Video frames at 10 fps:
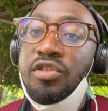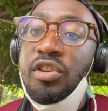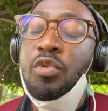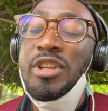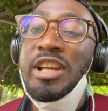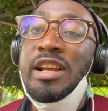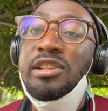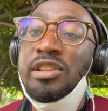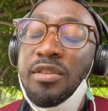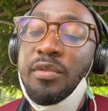which are
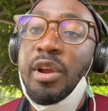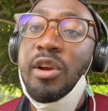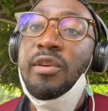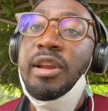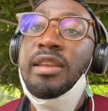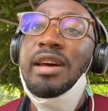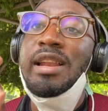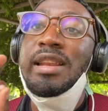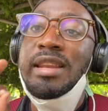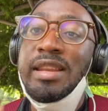not recognized
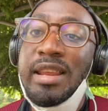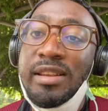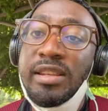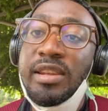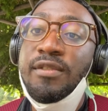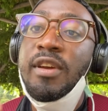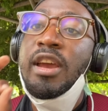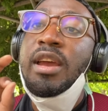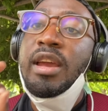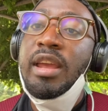as native
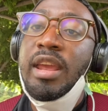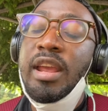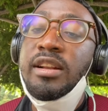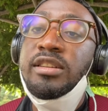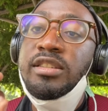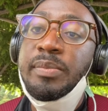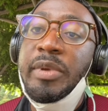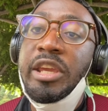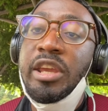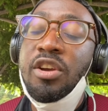English
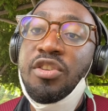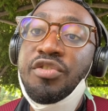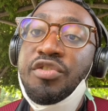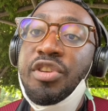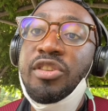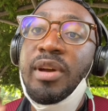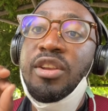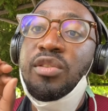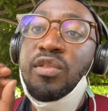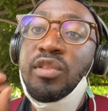speaking countries,
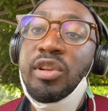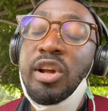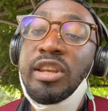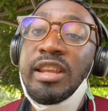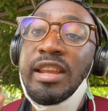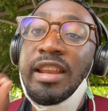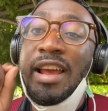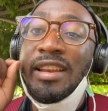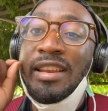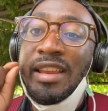and you study in
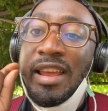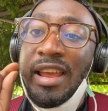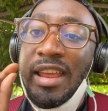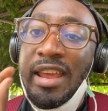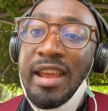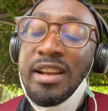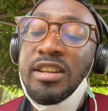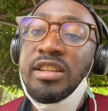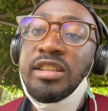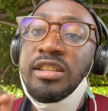an
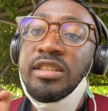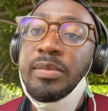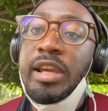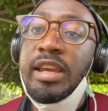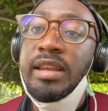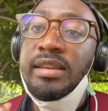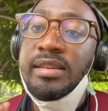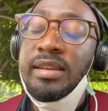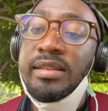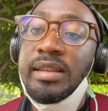English speaking
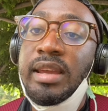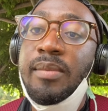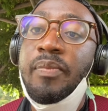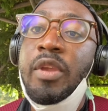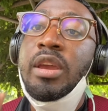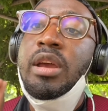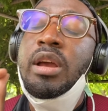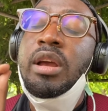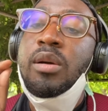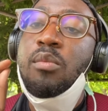system.
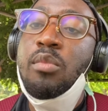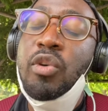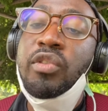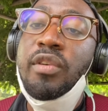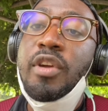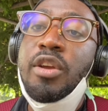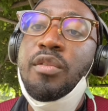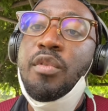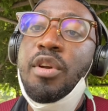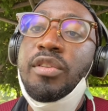Most of your
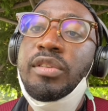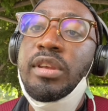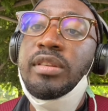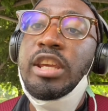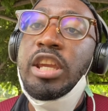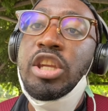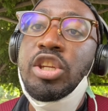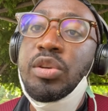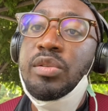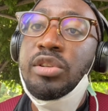universities
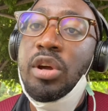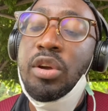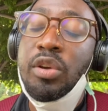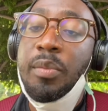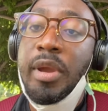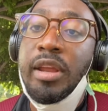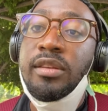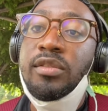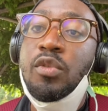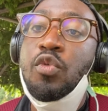issue
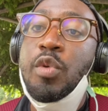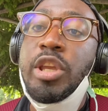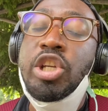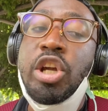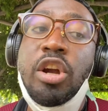documents which